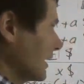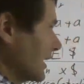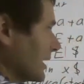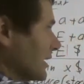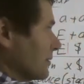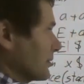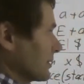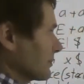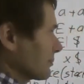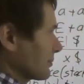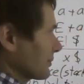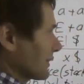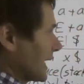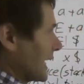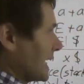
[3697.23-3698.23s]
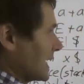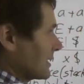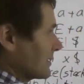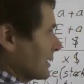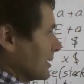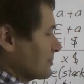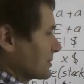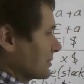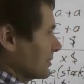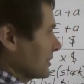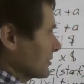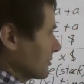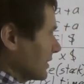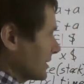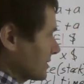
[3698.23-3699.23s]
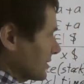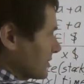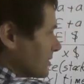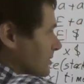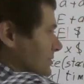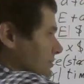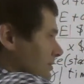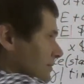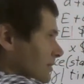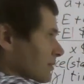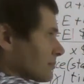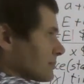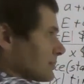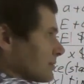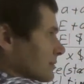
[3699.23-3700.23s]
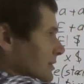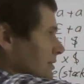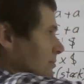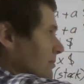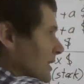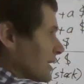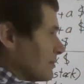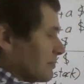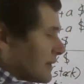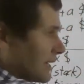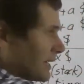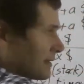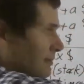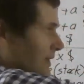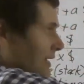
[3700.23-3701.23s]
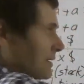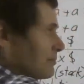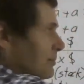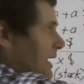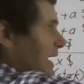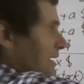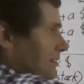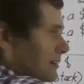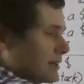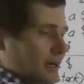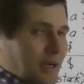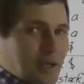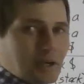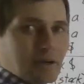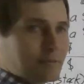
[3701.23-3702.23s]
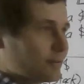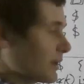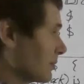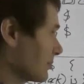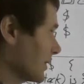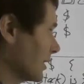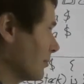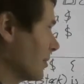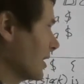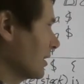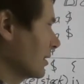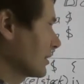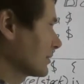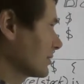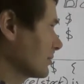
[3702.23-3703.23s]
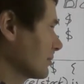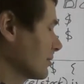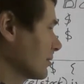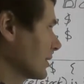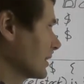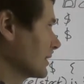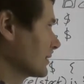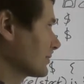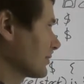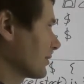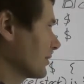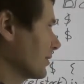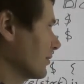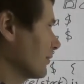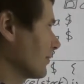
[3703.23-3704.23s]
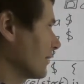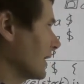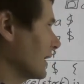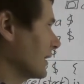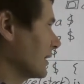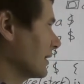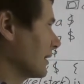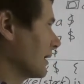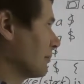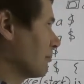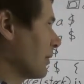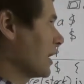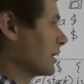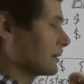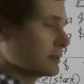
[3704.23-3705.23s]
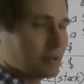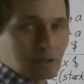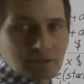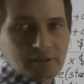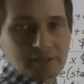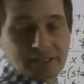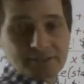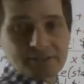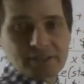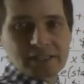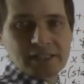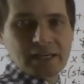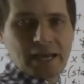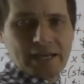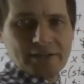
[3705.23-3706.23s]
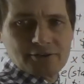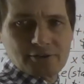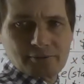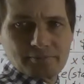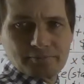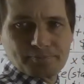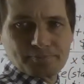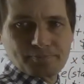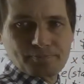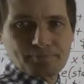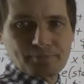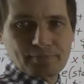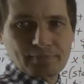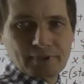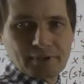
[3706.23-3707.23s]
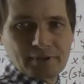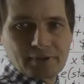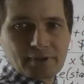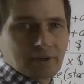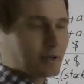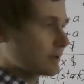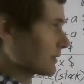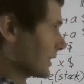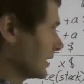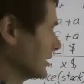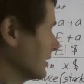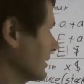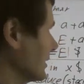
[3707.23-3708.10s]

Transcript: and I would add epsilon transitions to go to them and back from them to sort of model this E edge. Okay.